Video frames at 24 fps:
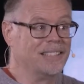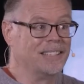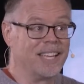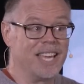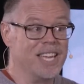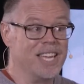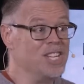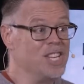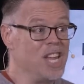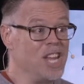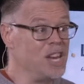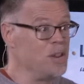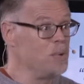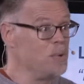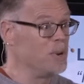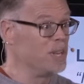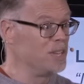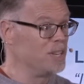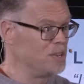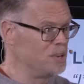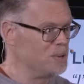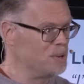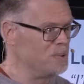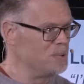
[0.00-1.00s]

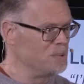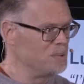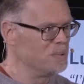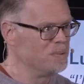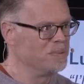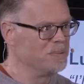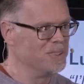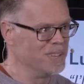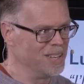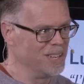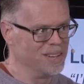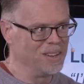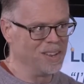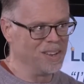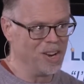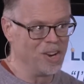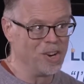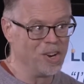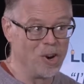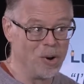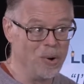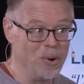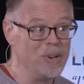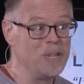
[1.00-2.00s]
continuing to
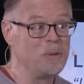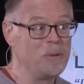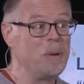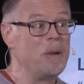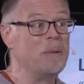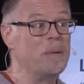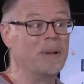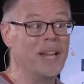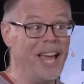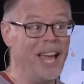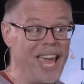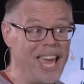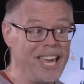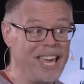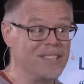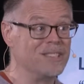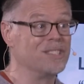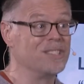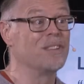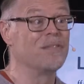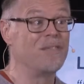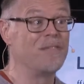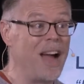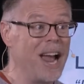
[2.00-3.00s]
encourage people, hey,
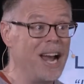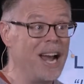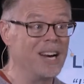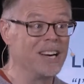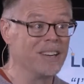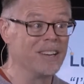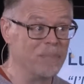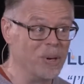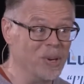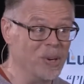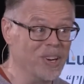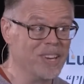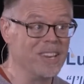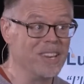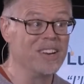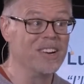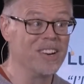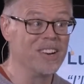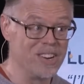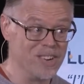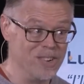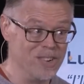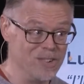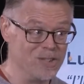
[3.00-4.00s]
there's a fire burning,
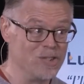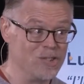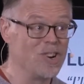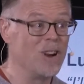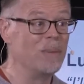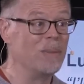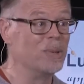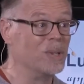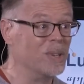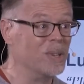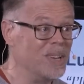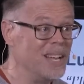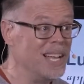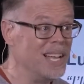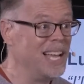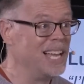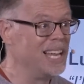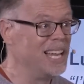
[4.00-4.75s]
you're in trouble.